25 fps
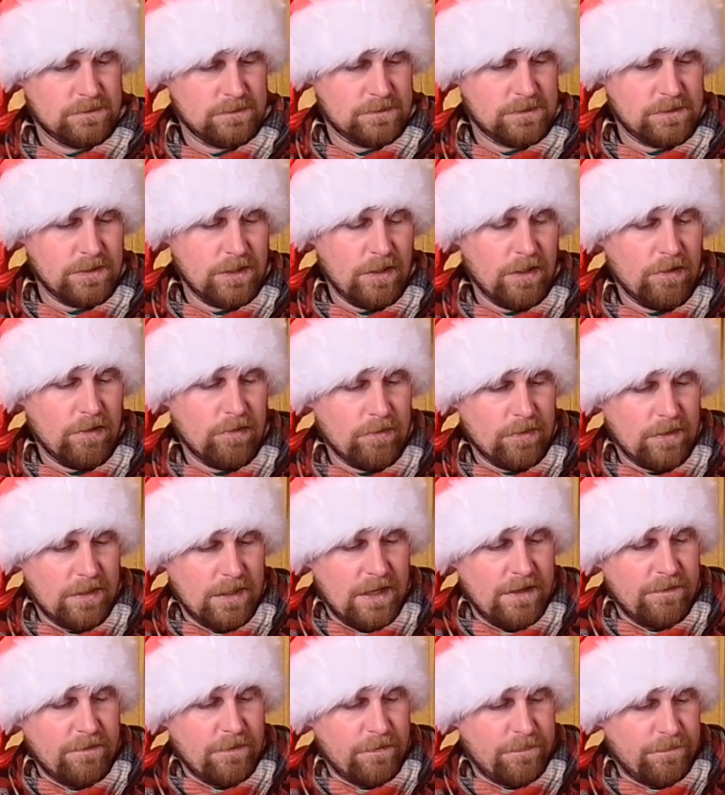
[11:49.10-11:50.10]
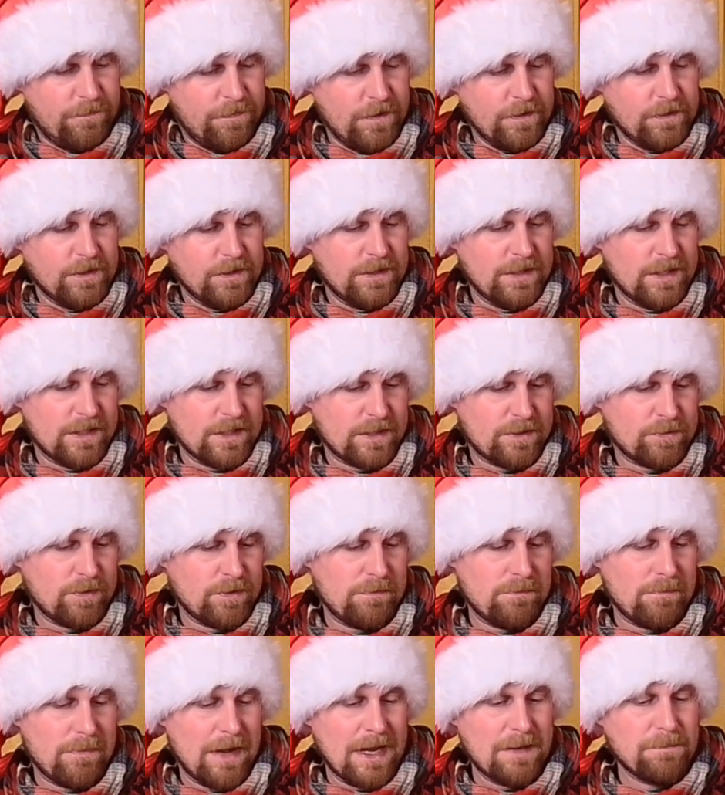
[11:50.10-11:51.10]
So I have a feeling that this
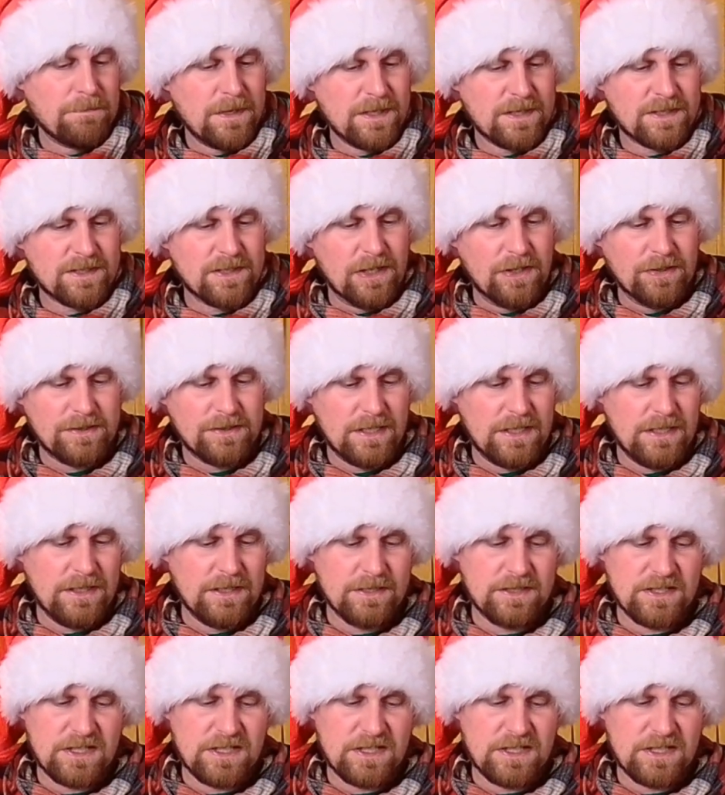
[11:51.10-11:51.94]
one might be salty,